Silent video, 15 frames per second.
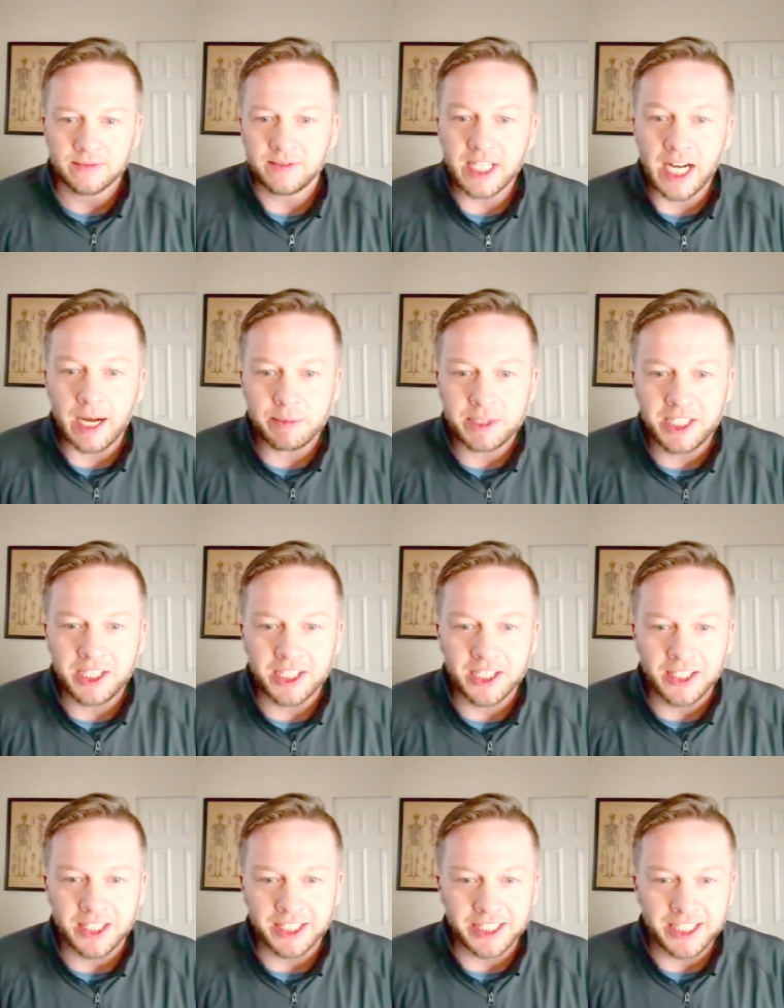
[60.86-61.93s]
top
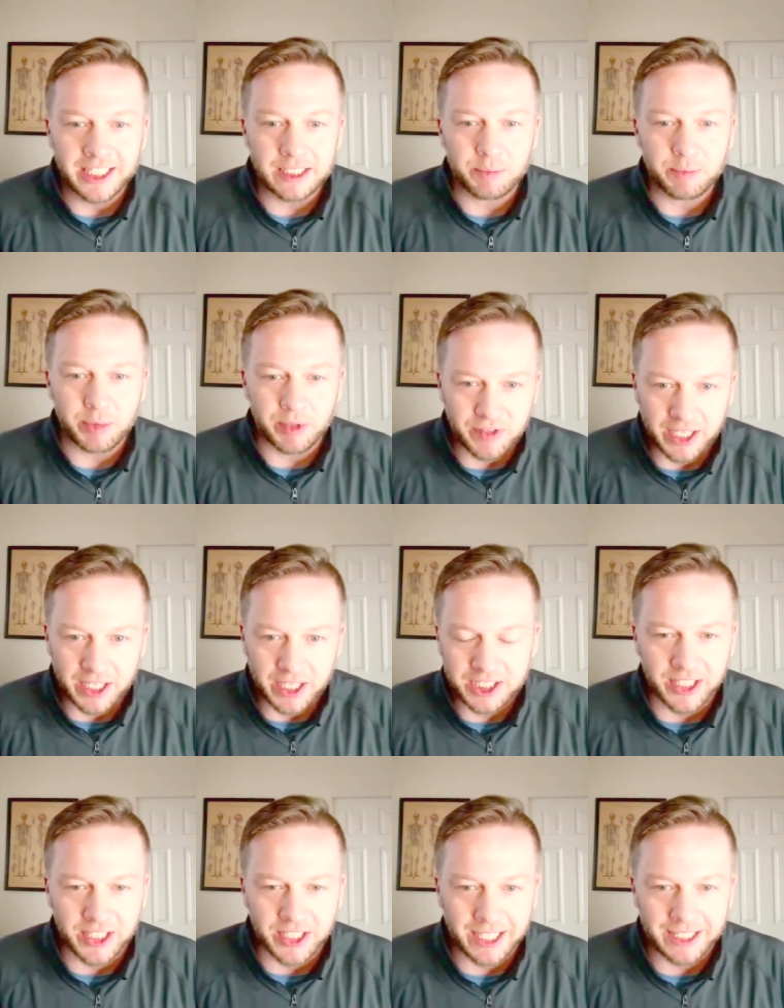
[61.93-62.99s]
tier elite
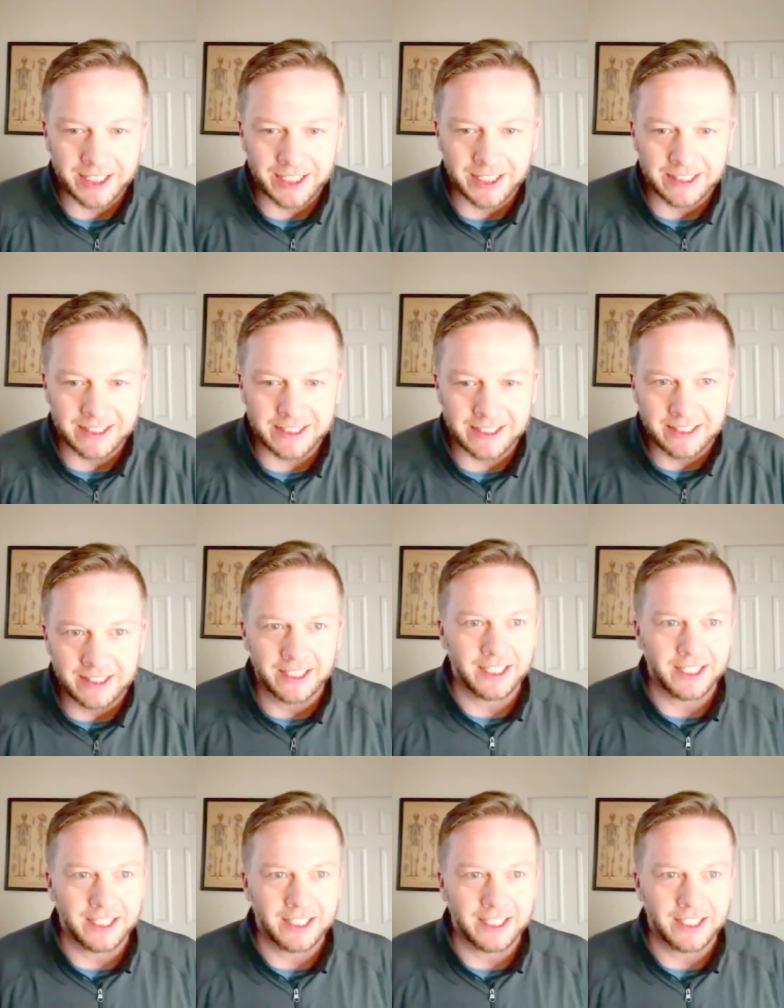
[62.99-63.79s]
professional athletes?